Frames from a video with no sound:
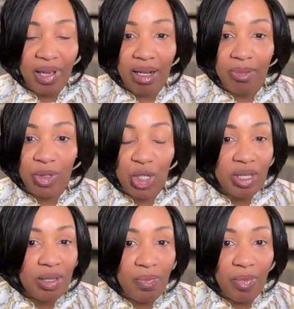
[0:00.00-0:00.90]
I'm
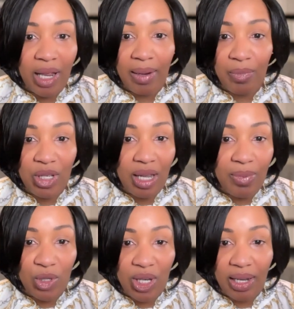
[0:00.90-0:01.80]

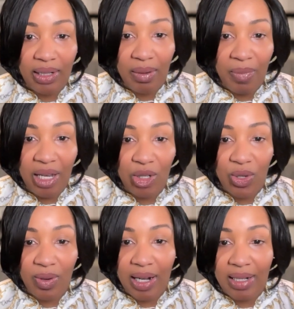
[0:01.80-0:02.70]
double checking to make
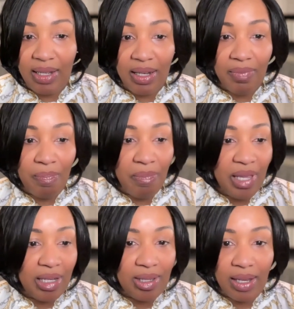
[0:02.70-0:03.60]
sure I didn't
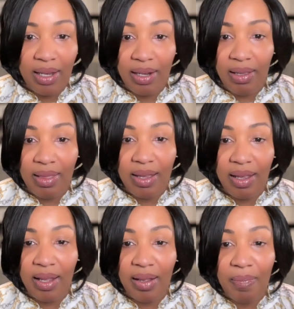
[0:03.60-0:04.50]
miss
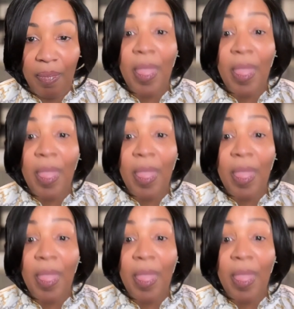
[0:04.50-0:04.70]
anything.